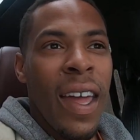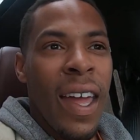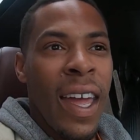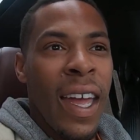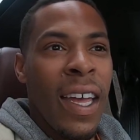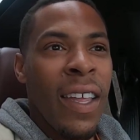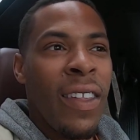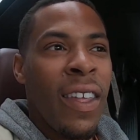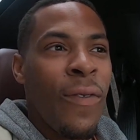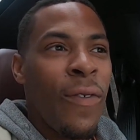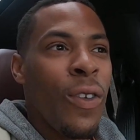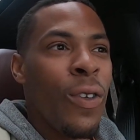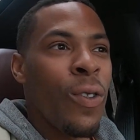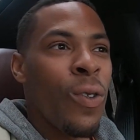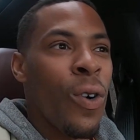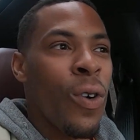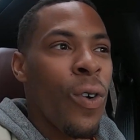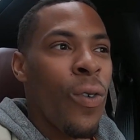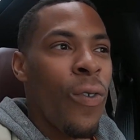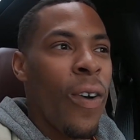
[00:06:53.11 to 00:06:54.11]
And if you
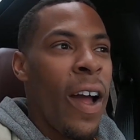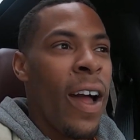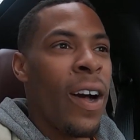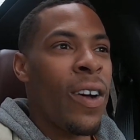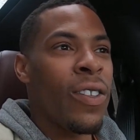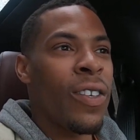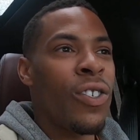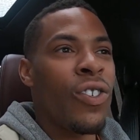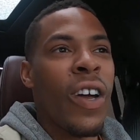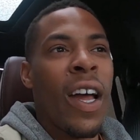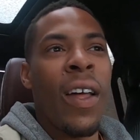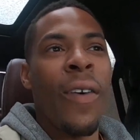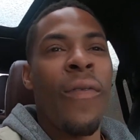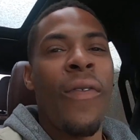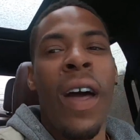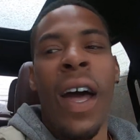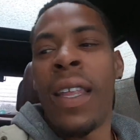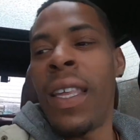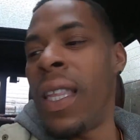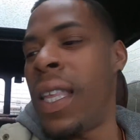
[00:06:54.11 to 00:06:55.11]
look around to try to
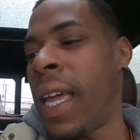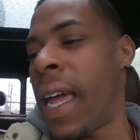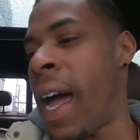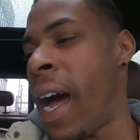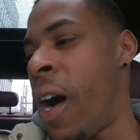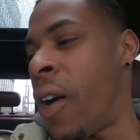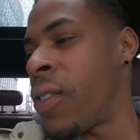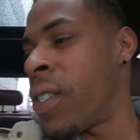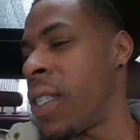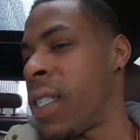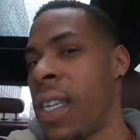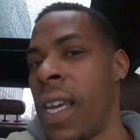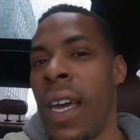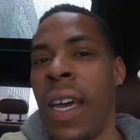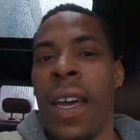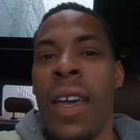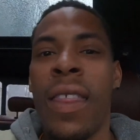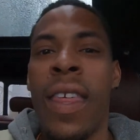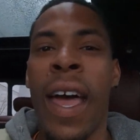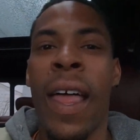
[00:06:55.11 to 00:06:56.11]
find any houses
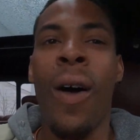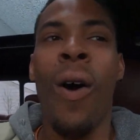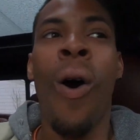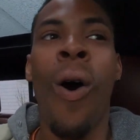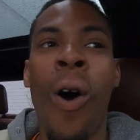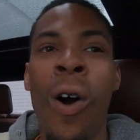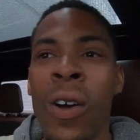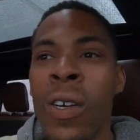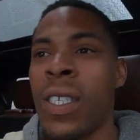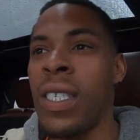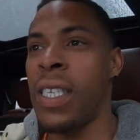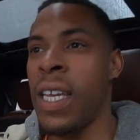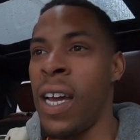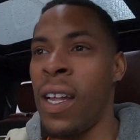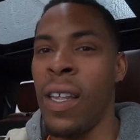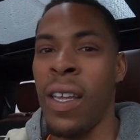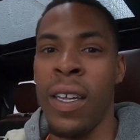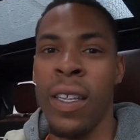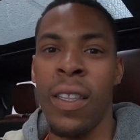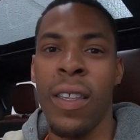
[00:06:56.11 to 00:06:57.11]
that are
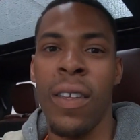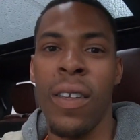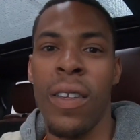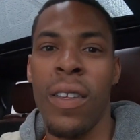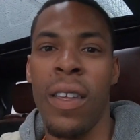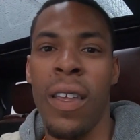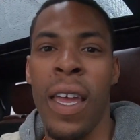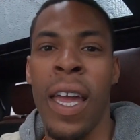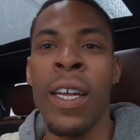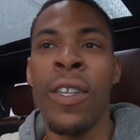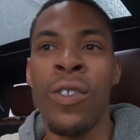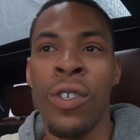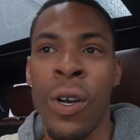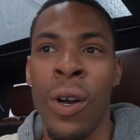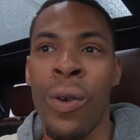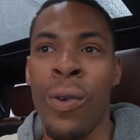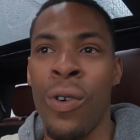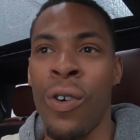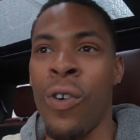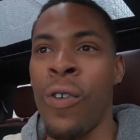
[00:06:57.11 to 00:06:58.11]
selling in
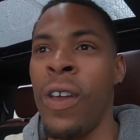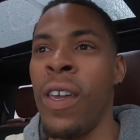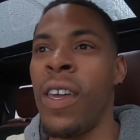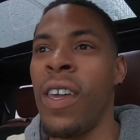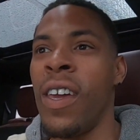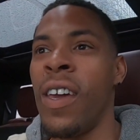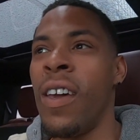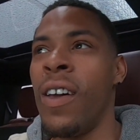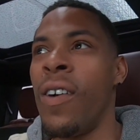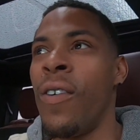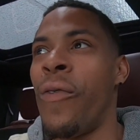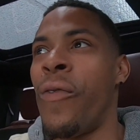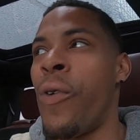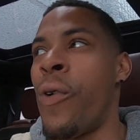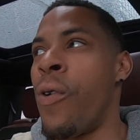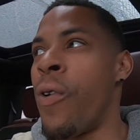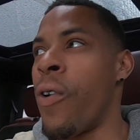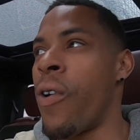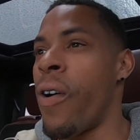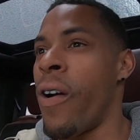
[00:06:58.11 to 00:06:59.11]
Turtle Creek
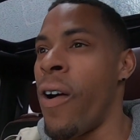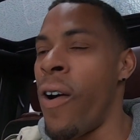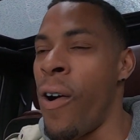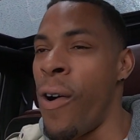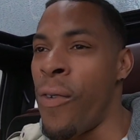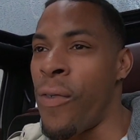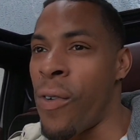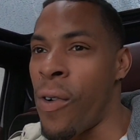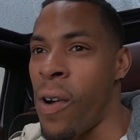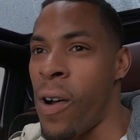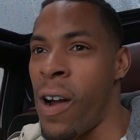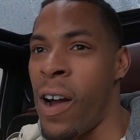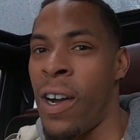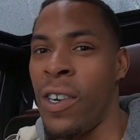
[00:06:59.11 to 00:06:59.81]
for over